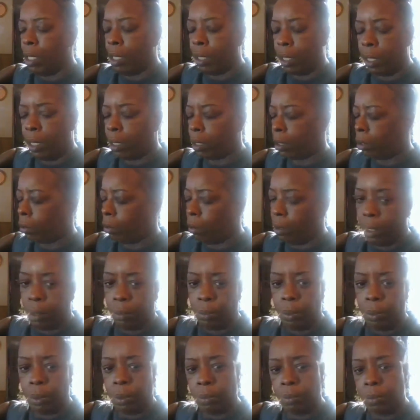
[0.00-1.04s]
I gotta cry
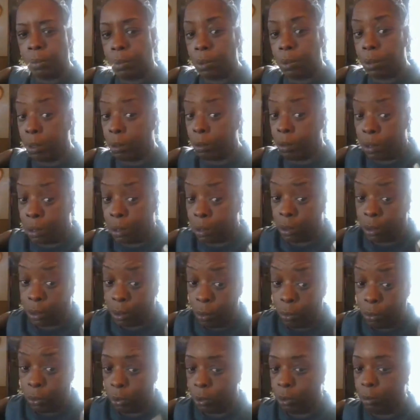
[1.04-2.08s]
with him. You know, this is
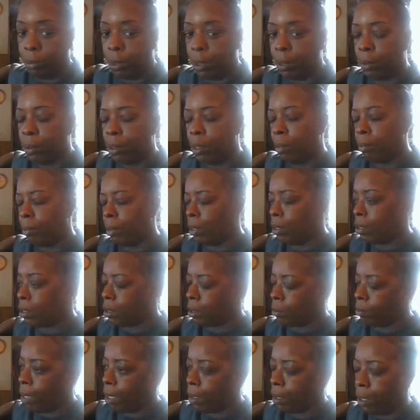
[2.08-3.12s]
soldier in me. I mean, this
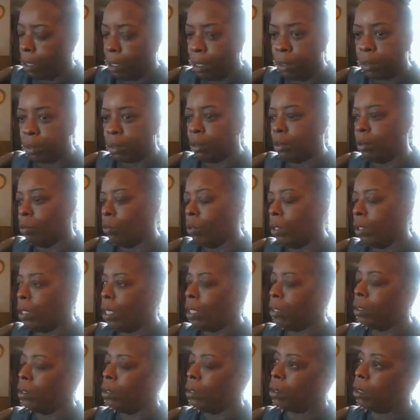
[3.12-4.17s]
is my cousin, the one
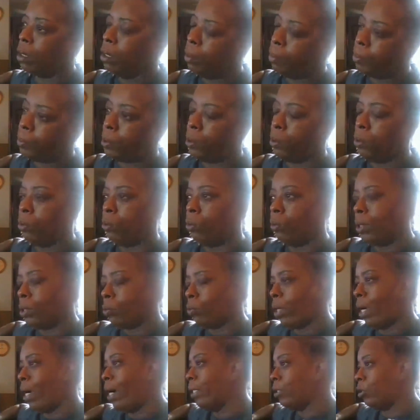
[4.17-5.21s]
I look up to. The
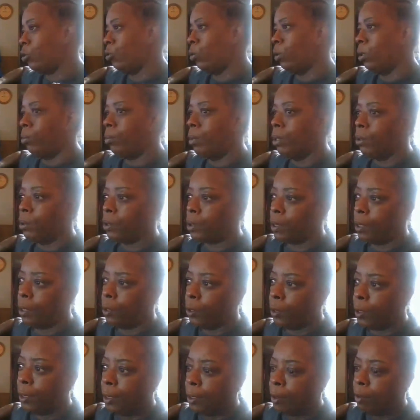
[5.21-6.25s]
reason why I joined the
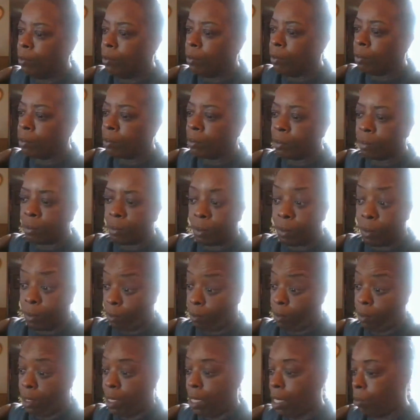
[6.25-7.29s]
military.
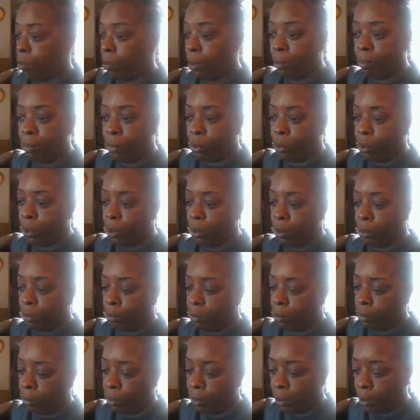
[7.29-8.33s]
I wasn't born in
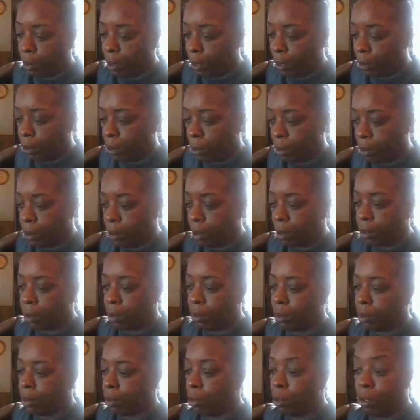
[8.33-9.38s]

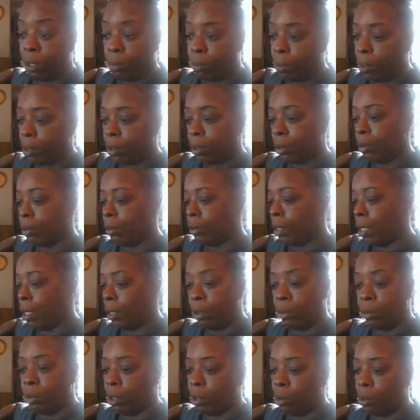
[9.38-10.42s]
1960s. No, I wasn't. I
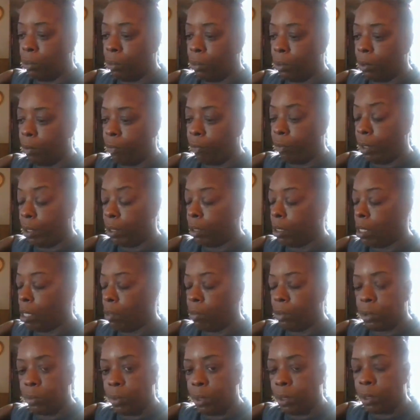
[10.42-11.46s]
don't know.
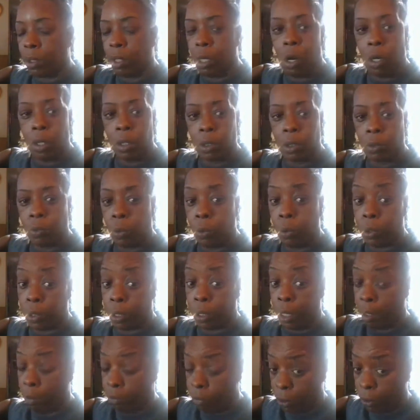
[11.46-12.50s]
Vietnam was one of the hardest wars
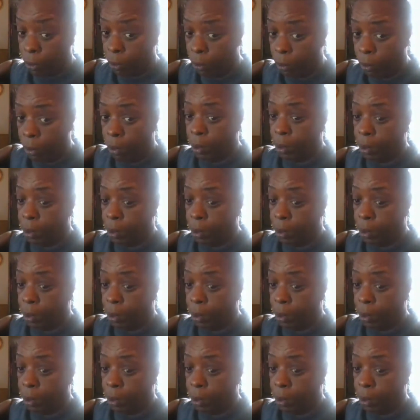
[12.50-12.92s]
ever.